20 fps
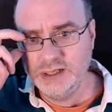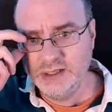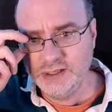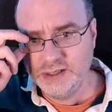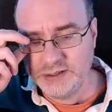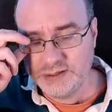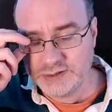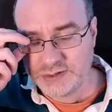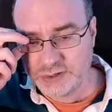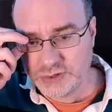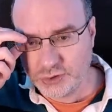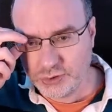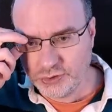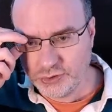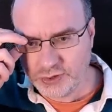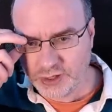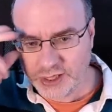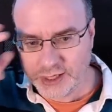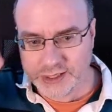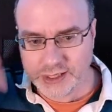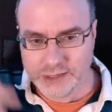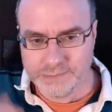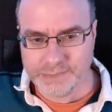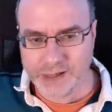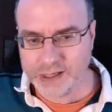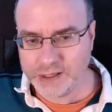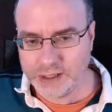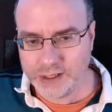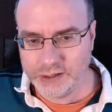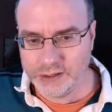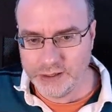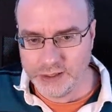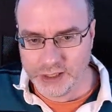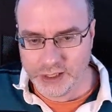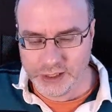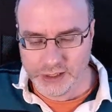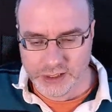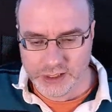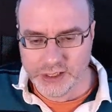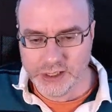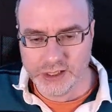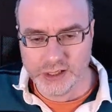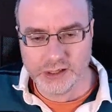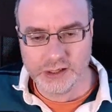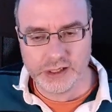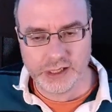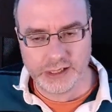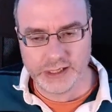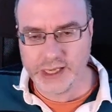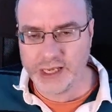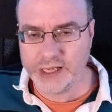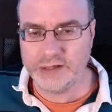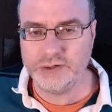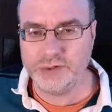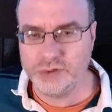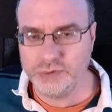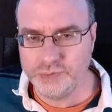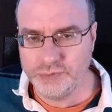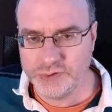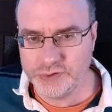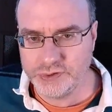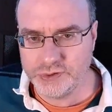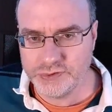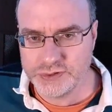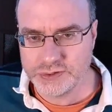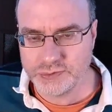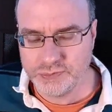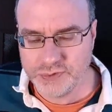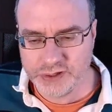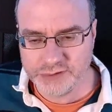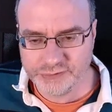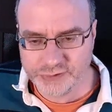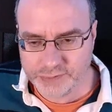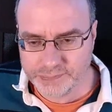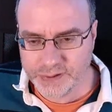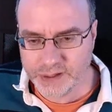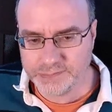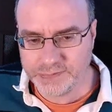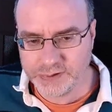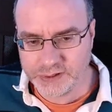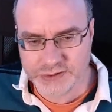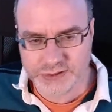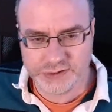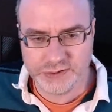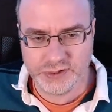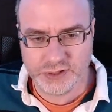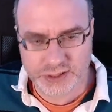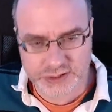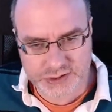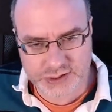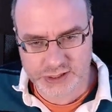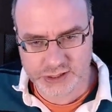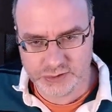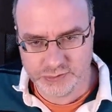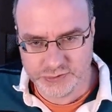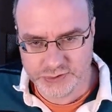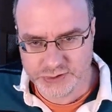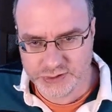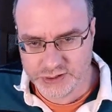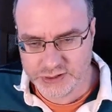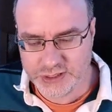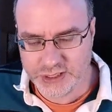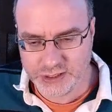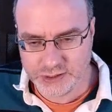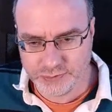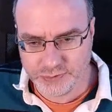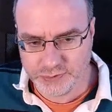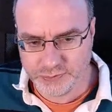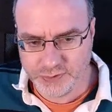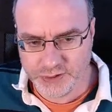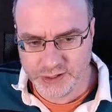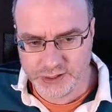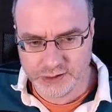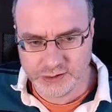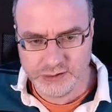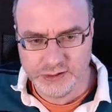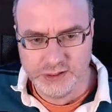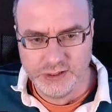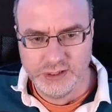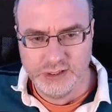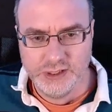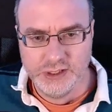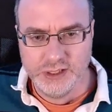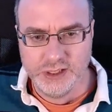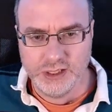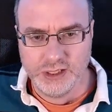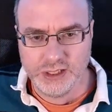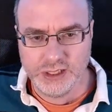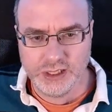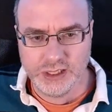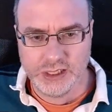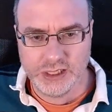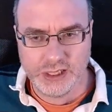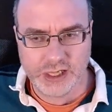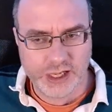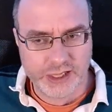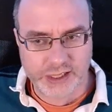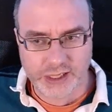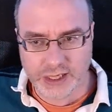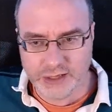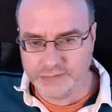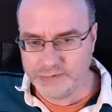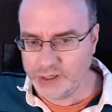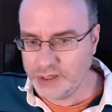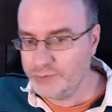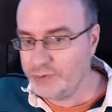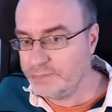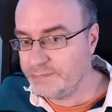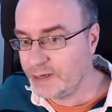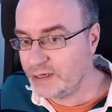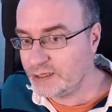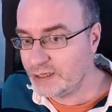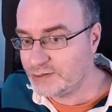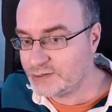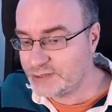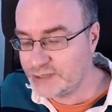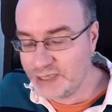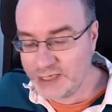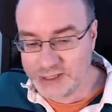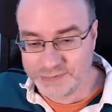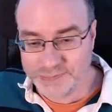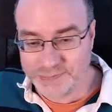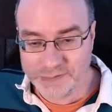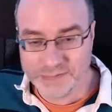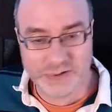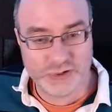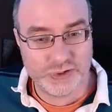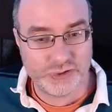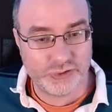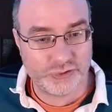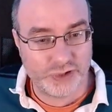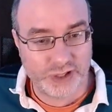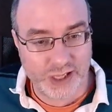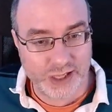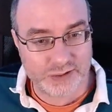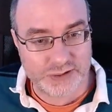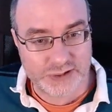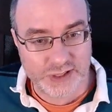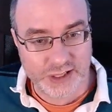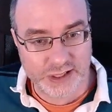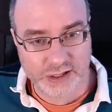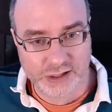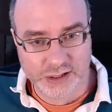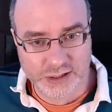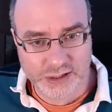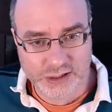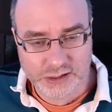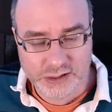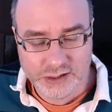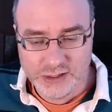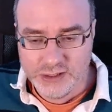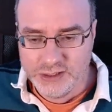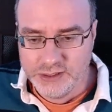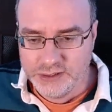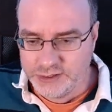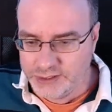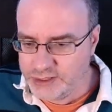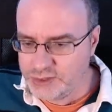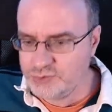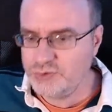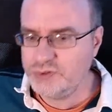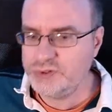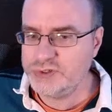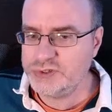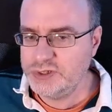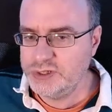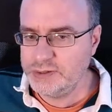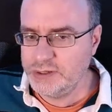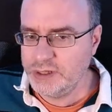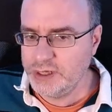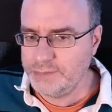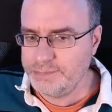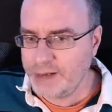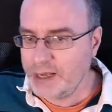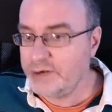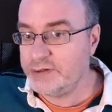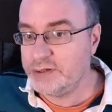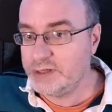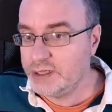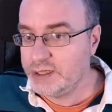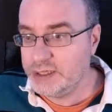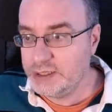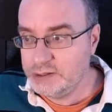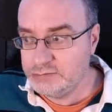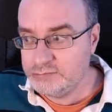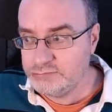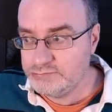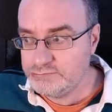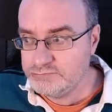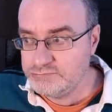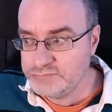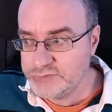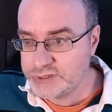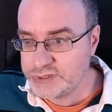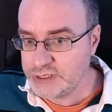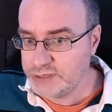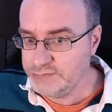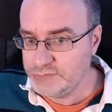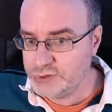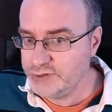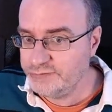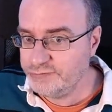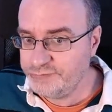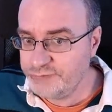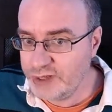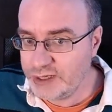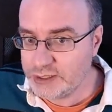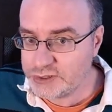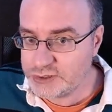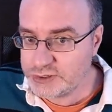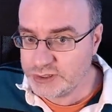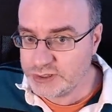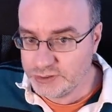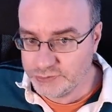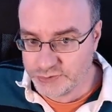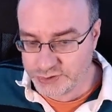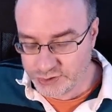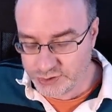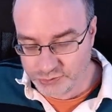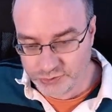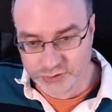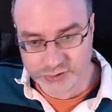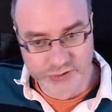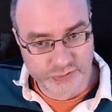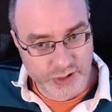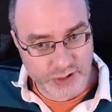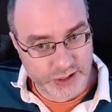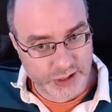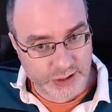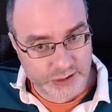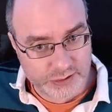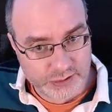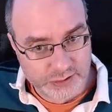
so I came back in here and carried on with doing some work for a bit because I knew that cycle was going to take a wee while. I went back downstairs maybe 2 or 3 hours later. Dishwasher apparently seemed to have finished. It was no longer running.